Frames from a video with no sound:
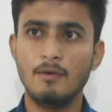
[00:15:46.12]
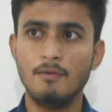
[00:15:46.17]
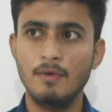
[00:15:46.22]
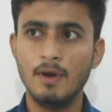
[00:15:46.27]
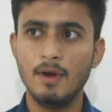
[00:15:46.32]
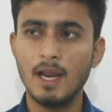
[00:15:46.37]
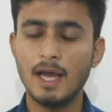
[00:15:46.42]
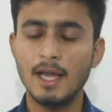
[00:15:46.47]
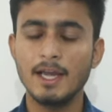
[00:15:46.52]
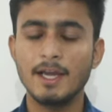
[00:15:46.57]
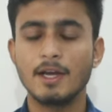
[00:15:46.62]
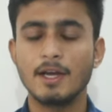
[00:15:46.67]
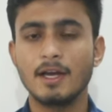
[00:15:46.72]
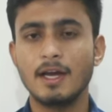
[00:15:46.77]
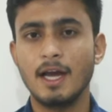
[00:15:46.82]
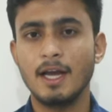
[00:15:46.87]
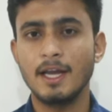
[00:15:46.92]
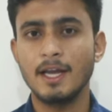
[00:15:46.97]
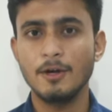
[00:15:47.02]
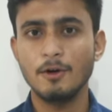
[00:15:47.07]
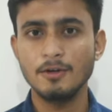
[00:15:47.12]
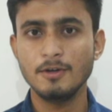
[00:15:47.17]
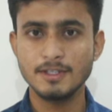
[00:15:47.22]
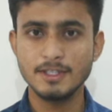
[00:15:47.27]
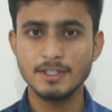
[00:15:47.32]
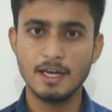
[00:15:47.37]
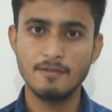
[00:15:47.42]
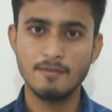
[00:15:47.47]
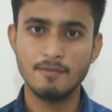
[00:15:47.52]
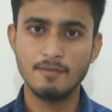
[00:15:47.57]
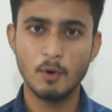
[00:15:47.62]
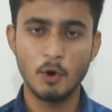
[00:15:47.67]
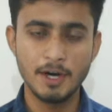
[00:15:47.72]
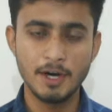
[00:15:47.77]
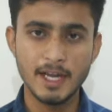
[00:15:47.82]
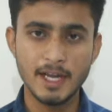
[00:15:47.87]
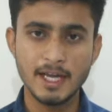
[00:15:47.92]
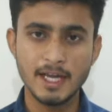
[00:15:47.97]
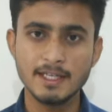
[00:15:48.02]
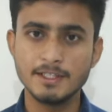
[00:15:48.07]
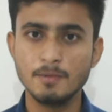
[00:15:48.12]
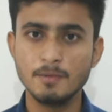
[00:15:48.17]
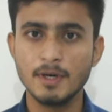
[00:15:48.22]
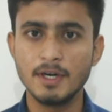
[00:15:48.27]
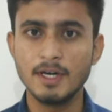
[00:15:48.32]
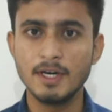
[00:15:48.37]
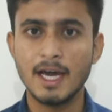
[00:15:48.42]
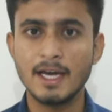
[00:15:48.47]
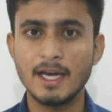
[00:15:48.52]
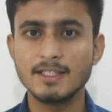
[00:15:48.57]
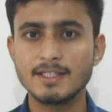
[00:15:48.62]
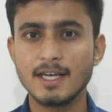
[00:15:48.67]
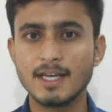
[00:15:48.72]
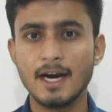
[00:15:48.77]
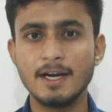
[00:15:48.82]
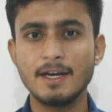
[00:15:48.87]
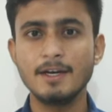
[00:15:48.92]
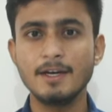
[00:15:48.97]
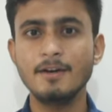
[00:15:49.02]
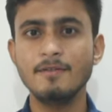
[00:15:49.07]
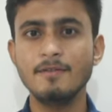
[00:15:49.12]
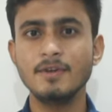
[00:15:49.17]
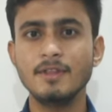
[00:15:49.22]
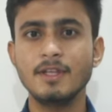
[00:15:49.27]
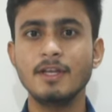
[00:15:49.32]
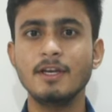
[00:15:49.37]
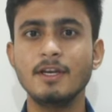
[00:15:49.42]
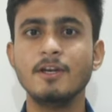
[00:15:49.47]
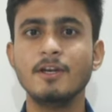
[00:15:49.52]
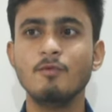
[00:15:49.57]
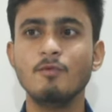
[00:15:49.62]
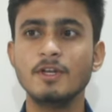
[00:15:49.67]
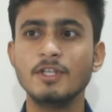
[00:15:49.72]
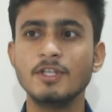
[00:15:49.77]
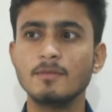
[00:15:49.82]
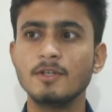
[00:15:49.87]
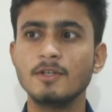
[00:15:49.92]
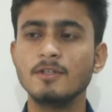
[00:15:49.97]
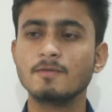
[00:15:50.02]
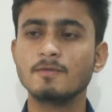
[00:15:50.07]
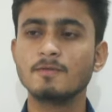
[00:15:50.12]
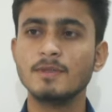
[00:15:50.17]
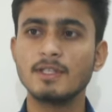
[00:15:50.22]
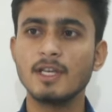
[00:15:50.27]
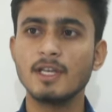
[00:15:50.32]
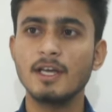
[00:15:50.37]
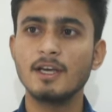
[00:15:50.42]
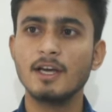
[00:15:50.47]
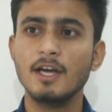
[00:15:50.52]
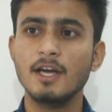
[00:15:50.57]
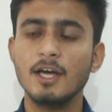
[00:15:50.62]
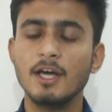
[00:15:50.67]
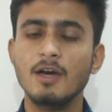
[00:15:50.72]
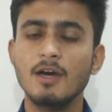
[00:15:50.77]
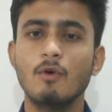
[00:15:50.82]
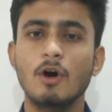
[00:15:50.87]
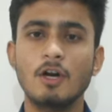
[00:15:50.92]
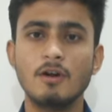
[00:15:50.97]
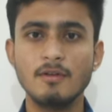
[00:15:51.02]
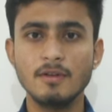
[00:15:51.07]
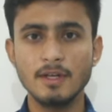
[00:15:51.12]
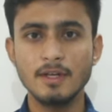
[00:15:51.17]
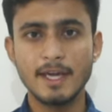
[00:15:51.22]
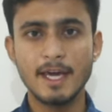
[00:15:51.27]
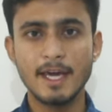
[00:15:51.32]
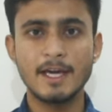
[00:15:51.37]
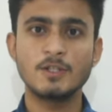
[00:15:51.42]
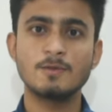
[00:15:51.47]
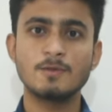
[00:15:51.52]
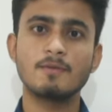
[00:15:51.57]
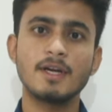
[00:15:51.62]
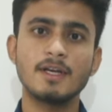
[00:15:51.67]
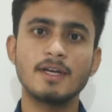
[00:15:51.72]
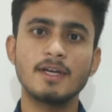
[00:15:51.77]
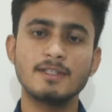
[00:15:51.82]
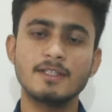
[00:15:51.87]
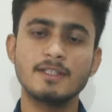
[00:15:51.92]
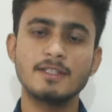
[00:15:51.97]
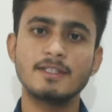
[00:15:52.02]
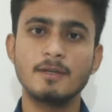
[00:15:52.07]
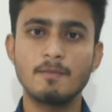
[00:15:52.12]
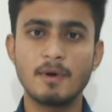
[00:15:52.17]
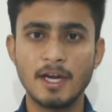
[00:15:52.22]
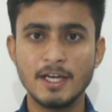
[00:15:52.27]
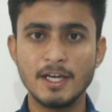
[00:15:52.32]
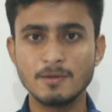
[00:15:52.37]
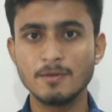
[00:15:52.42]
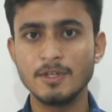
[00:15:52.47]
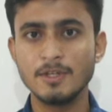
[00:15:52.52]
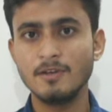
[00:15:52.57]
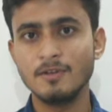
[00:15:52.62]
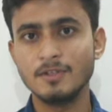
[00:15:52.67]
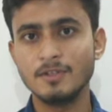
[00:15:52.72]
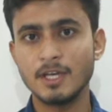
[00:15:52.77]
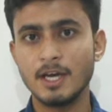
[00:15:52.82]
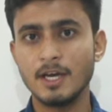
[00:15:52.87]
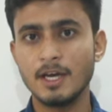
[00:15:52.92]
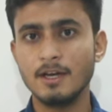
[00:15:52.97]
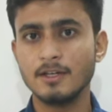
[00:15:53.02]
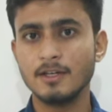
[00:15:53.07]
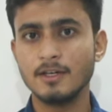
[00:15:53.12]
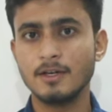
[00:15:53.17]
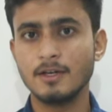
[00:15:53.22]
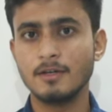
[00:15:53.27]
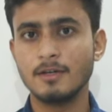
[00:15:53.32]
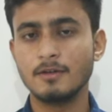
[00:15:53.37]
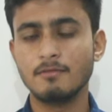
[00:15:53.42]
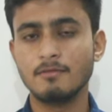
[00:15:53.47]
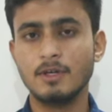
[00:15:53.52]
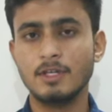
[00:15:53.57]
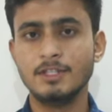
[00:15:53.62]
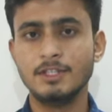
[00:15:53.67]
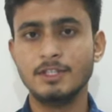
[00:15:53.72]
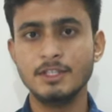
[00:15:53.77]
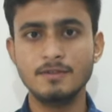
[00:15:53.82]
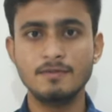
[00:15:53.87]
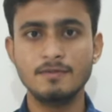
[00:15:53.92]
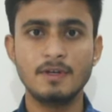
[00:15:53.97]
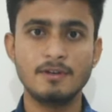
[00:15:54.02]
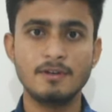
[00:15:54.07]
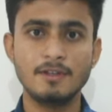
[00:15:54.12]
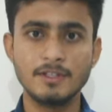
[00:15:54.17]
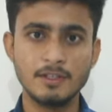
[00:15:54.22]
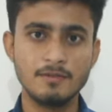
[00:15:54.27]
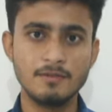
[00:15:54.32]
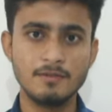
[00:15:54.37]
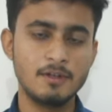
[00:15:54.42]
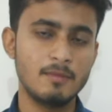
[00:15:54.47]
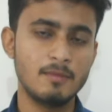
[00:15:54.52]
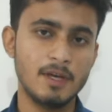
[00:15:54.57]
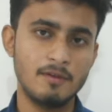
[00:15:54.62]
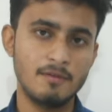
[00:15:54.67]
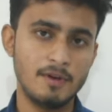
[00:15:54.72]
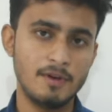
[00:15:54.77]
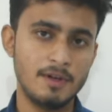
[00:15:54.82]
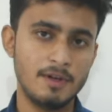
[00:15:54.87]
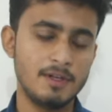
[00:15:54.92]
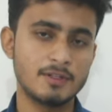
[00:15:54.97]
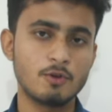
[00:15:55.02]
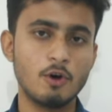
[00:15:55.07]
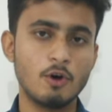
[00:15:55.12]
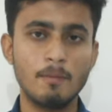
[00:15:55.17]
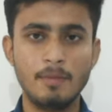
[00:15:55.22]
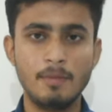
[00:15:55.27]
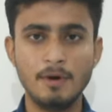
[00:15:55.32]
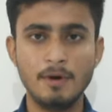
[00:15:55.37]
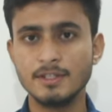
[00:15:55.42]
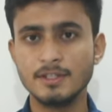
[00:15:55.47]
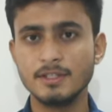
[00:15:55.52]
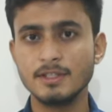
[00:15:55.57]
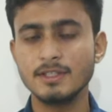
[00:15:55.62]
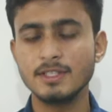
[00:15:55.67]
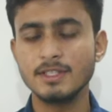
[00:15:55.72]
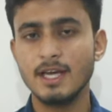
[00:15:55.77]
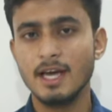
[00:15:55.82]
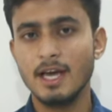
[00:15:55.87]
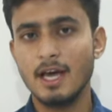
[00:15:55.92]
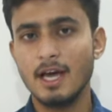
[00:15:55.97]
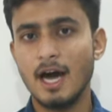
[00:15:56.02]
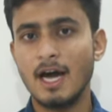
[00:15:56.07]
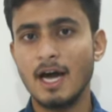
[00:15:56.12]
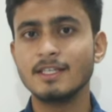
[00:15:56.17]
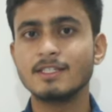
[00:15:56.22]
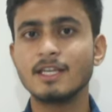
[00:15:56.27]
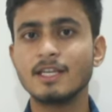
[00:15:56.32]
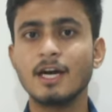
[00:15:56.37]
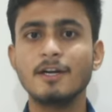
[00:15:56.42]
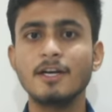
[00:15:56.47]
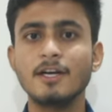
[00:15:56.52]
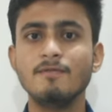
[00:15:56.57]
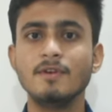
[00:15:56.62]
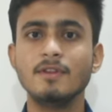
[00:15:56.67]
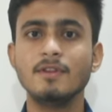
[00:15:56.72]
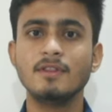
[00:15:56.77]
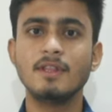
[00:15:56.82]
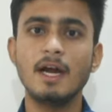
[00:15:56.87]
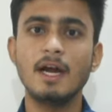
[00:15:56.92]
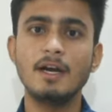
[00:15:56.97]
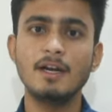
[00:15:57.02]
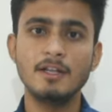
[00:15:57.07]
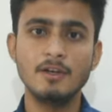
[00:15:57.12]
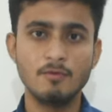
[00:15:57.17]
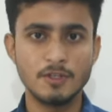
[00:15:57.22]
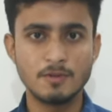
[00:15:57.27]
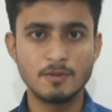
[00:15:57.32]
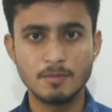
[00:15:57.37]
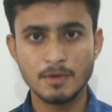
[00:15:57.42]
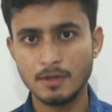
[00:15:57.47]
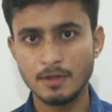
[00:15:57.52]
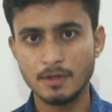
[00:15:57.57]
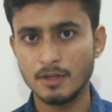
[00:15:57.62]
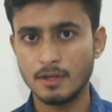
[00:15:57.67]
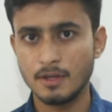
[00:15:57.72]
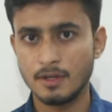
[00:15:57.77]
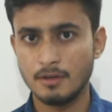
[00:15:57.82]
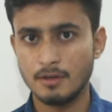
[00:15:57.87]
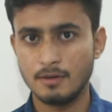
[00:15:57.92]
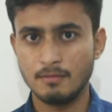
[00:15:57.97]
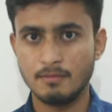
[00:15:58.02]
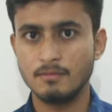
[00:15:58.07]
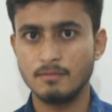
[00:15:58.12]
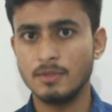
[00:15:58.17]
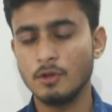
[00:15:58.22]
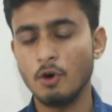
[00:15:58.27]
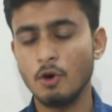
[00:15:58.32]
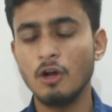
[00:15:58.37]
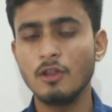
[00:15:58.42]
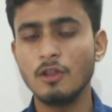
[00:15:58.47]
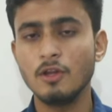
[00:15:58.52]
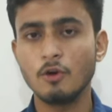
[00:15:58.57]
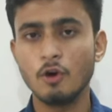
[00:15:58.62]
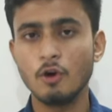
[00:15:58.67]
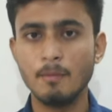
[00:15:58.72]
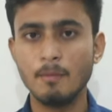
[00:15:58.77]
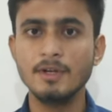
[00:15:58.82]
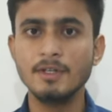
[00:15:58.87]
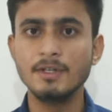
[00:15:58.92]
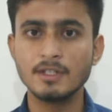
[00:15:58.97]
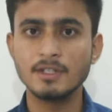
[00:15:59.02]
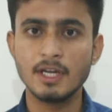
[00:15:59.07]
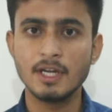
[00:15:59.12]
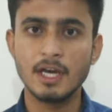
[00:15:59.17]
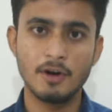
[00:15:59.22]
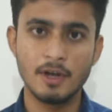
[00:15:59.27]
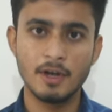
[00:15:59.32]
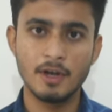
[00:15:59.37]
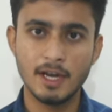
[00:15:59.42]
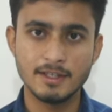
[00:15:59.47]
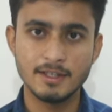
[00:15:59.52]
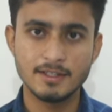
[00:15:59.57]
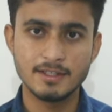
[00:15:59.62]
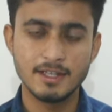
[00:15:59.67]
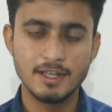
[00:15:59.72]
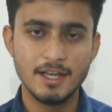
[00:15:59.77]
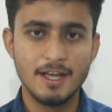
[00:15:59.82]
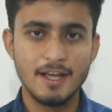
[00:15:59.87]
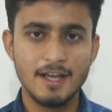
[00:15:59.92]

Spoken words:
Well, I cannot say I've monetized it, but I started with an investment, means like whatever the cash prizes and prize money which I achieved and received in my various competitions, I started with that investment, all the competition I organized.